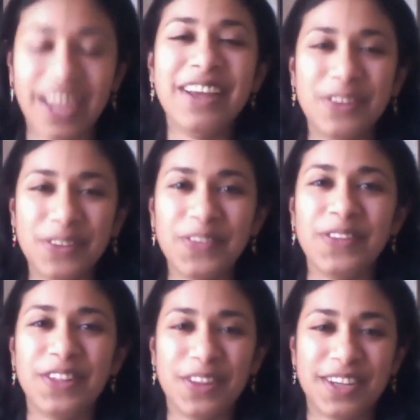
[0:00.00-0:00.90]

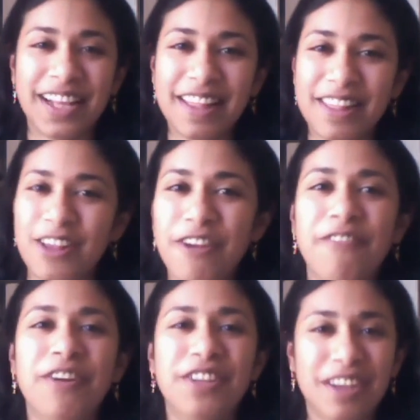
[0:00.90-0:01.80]
cool. So tell us your
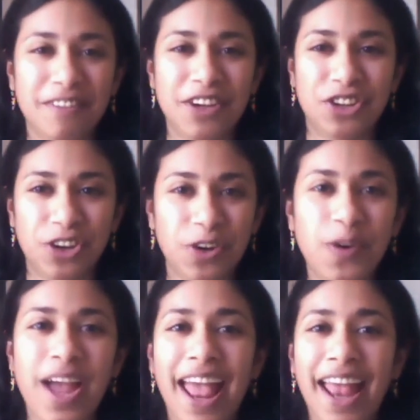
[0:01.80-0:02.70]
favorite TV show
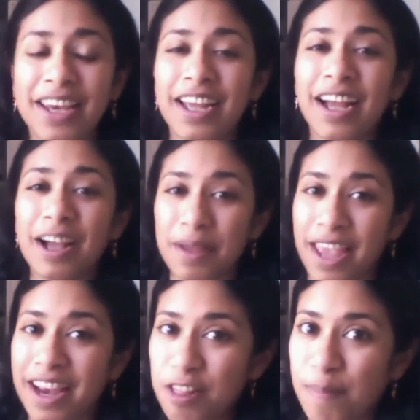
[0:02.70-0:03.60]
and
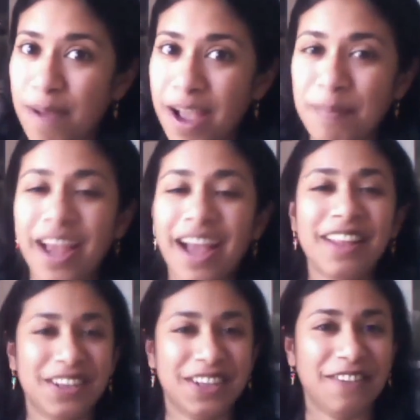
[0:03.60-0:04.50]
get inspired by
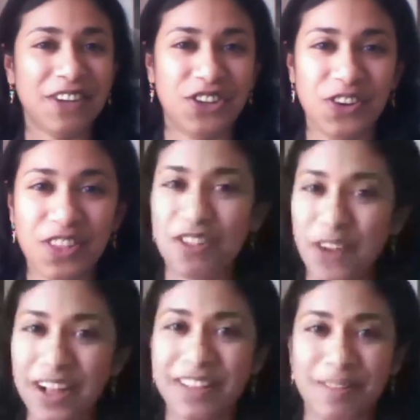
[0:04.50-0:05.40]
other TV shows as
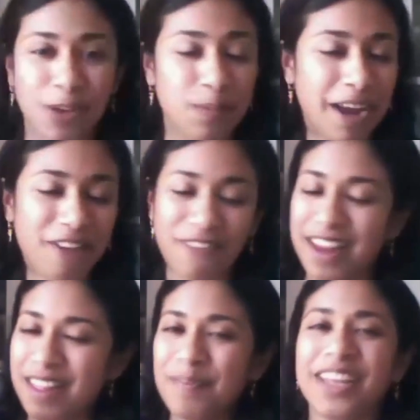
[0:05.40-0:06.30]
well. You might
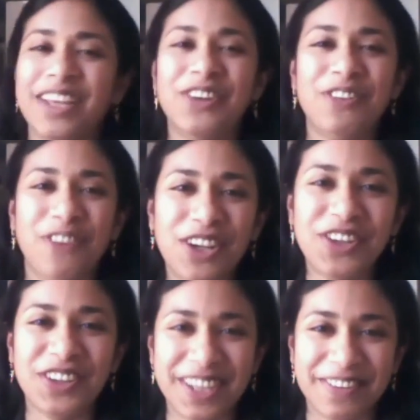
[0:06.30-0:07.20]
find something new to
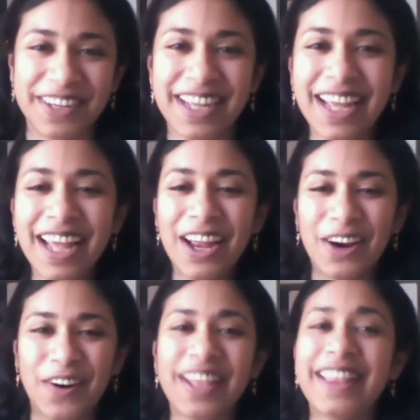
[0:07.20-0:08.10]
watch on TV.
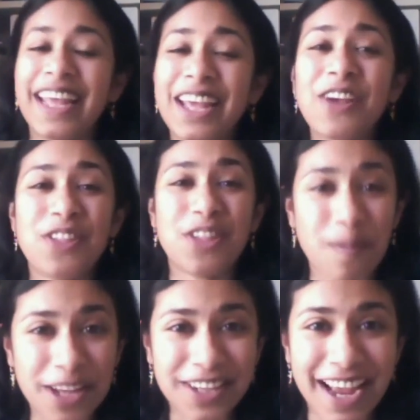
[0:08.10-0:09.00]
All right, thank you
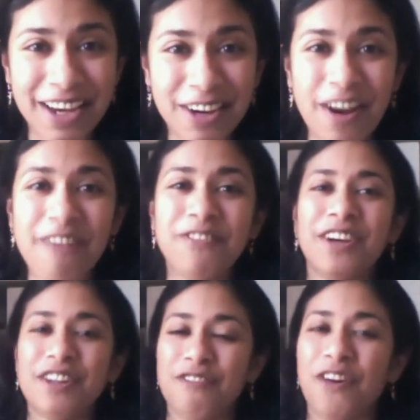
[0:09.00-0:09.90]
so much, Iron
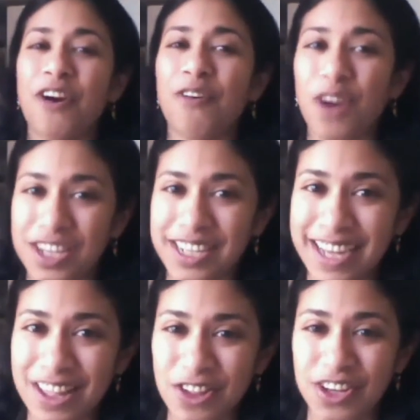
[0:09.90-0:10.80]
Crafters, for
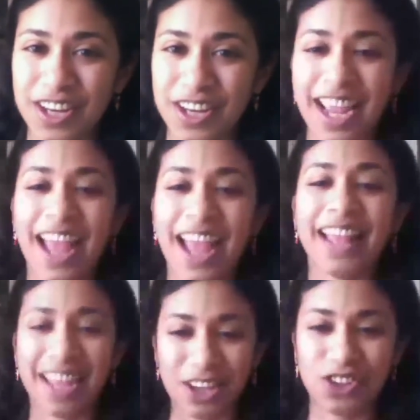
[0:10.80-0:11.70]
watching us today, and
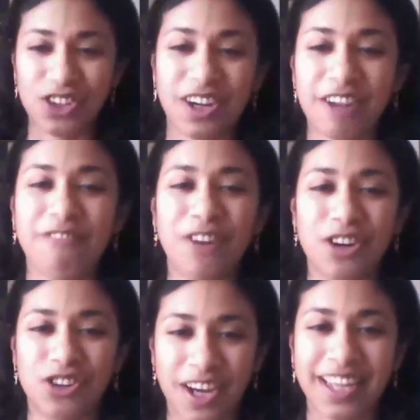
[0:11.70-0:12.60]
thank you, Chari,
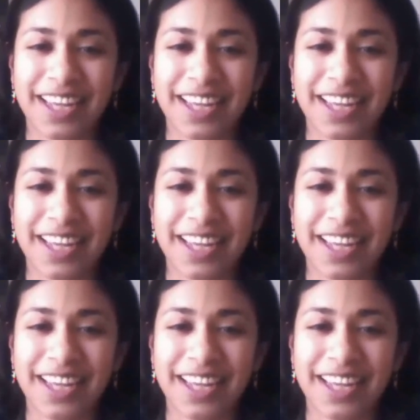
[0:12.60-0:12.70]
for joining